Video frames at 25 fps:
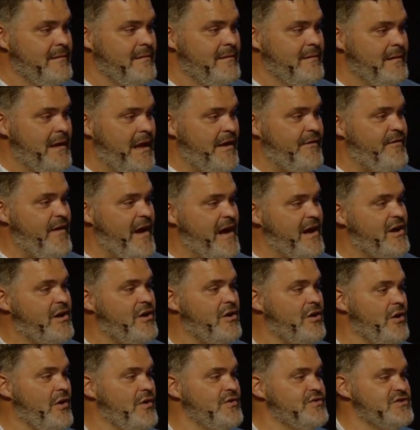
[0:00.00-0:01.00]
In fact,
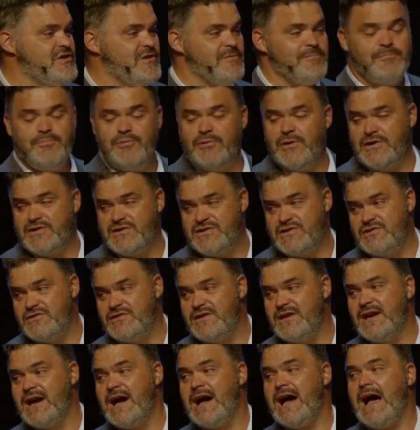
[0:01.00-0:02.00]
culture pushes you
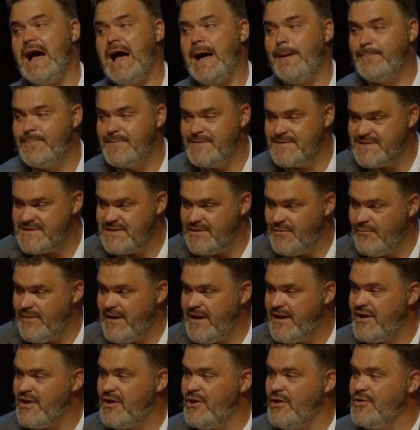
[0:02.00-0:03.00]
the opposite
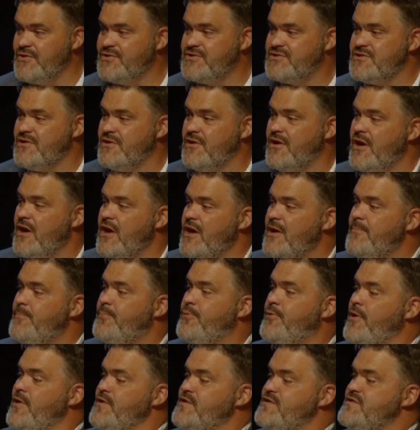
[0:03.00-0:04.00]
way. Culture
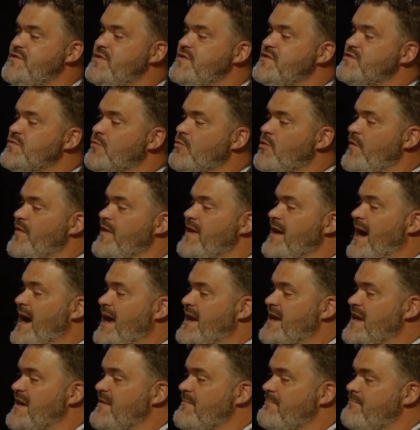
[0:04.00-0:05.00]
pushes you toward the
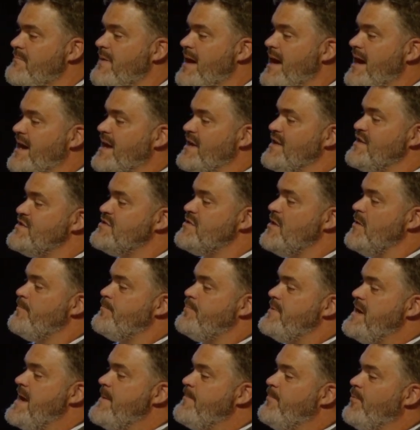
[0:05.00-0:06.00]
idea of making sure
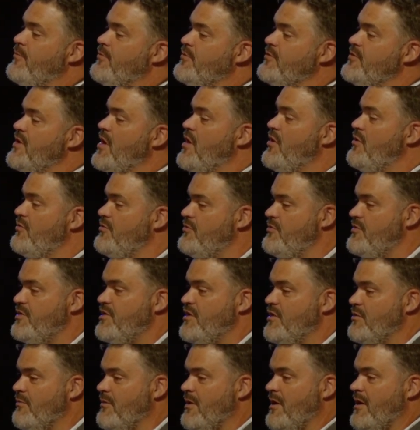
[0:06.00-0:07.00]
people know who
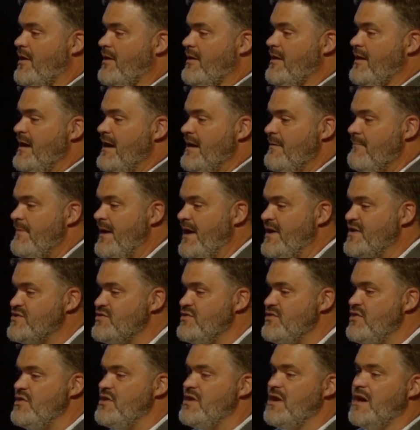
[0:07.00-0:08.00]
you are, make sure
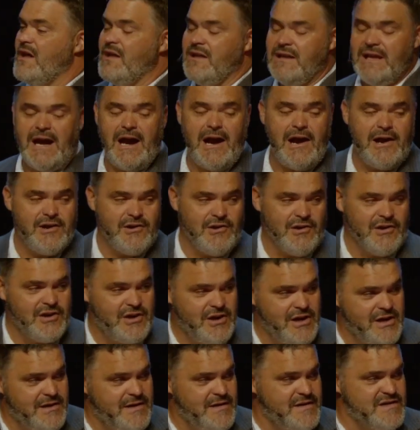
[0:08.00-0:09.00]
you declare your
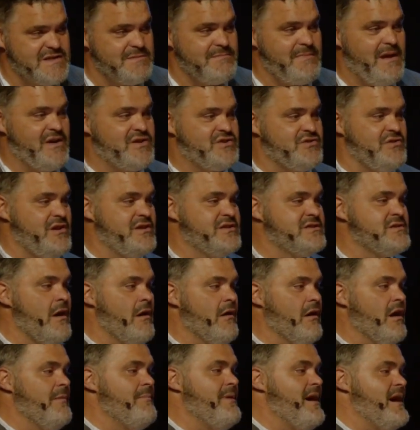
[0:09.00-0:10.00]
goodness, and make sure you
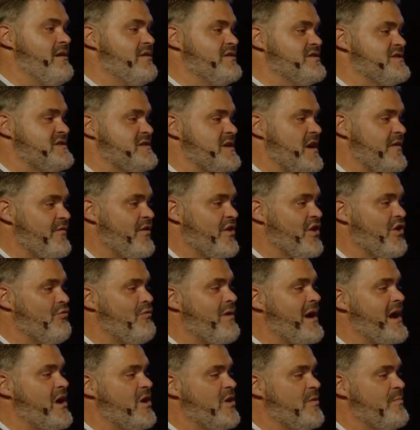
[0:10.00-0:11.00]
talk about yourself on a
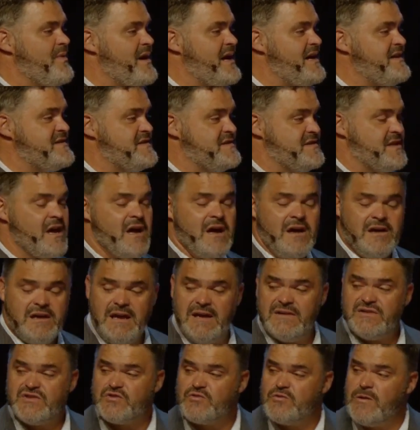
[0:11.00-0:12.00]
regular basis.
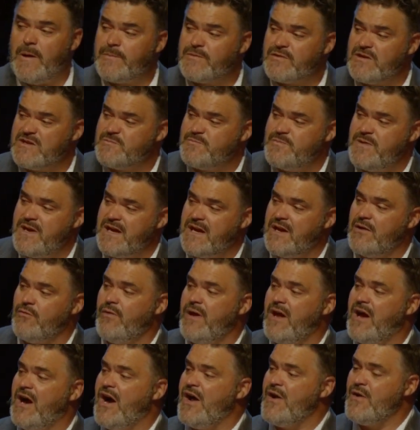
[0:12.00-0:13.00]
Yet, scripturally speaking,
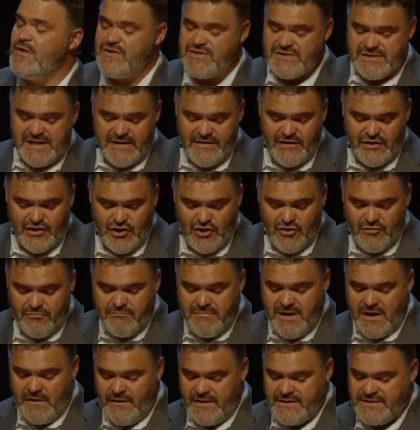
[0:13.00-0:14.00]
we understand that
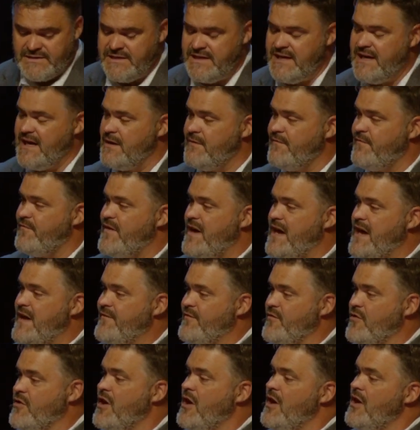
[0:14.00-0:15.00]
humility and
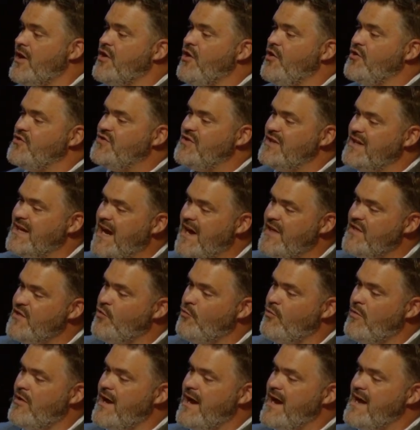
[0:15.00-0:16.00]
favor go together,
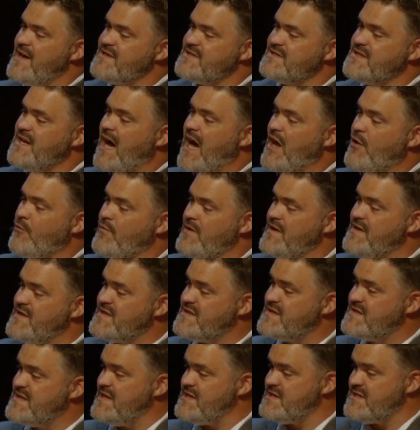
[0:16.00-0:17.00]
whereas God
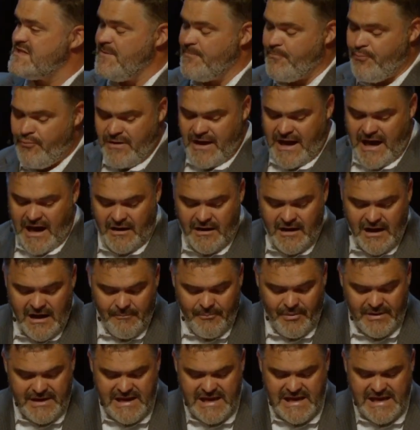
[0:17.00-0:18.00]
resists the proud,
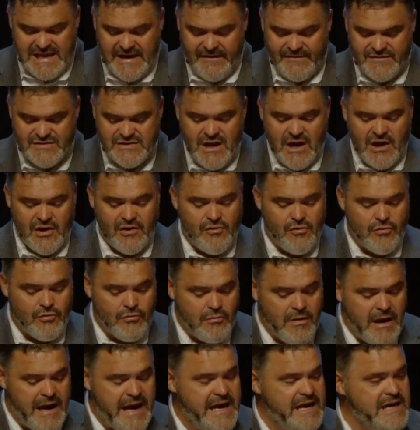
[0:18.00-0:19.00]
but he gives
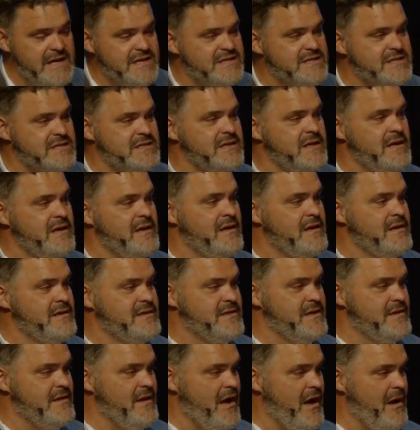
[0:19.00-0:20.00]
grace
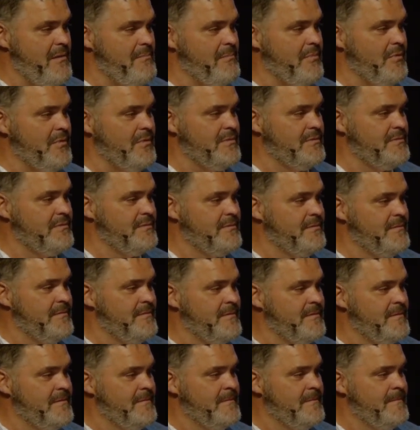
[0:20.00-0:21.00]
to the humble.
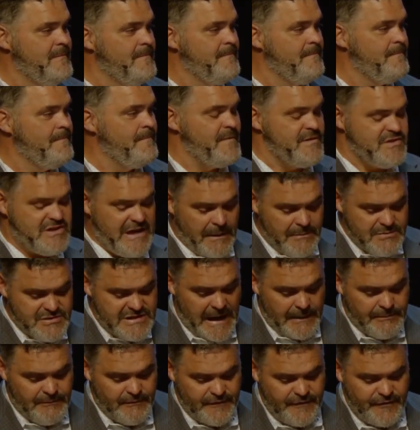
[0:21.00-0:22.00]
James
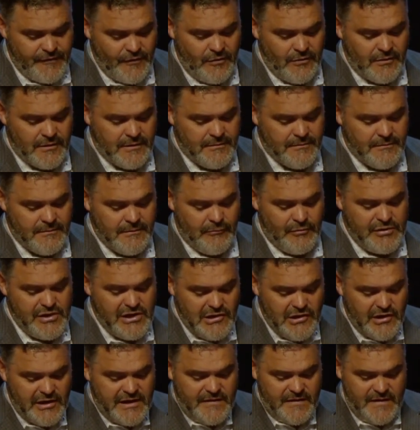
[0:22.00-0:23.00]
chapter 4. When you
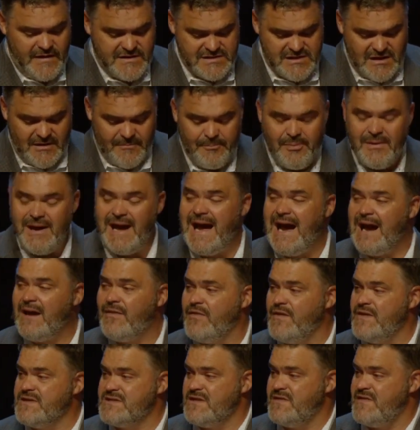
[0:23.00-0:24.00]
look at this and unpack
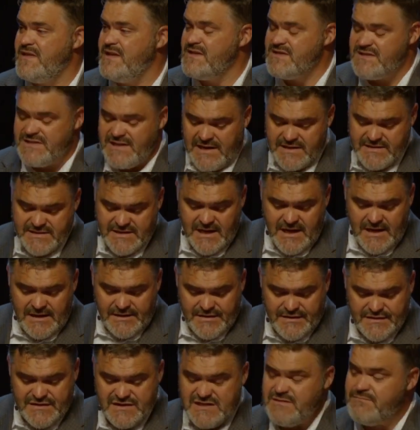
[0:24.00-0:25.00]
this, it then says
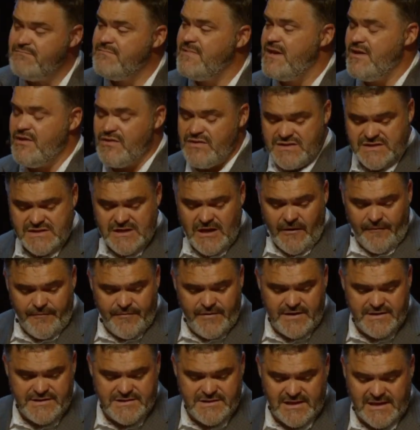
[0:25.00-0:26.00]
to submit yourself
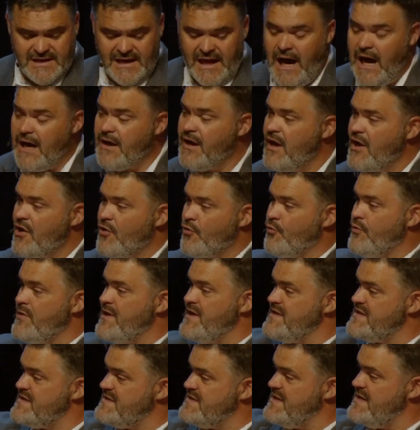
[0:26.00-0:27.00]
then to God.
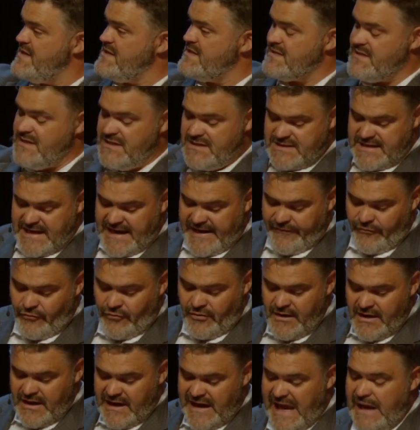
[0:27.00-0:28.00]
Resist the devil,
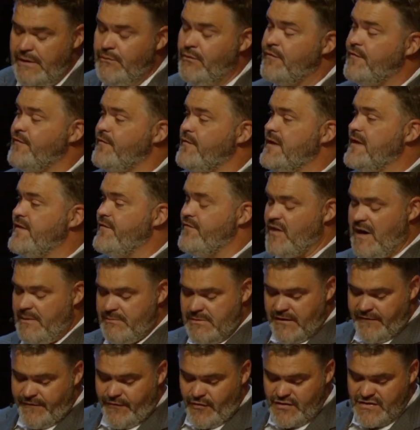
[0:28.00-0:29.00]
he will flee from
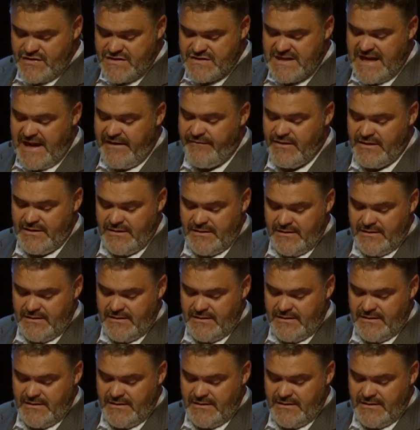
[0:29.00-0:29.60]
you. Verse 7.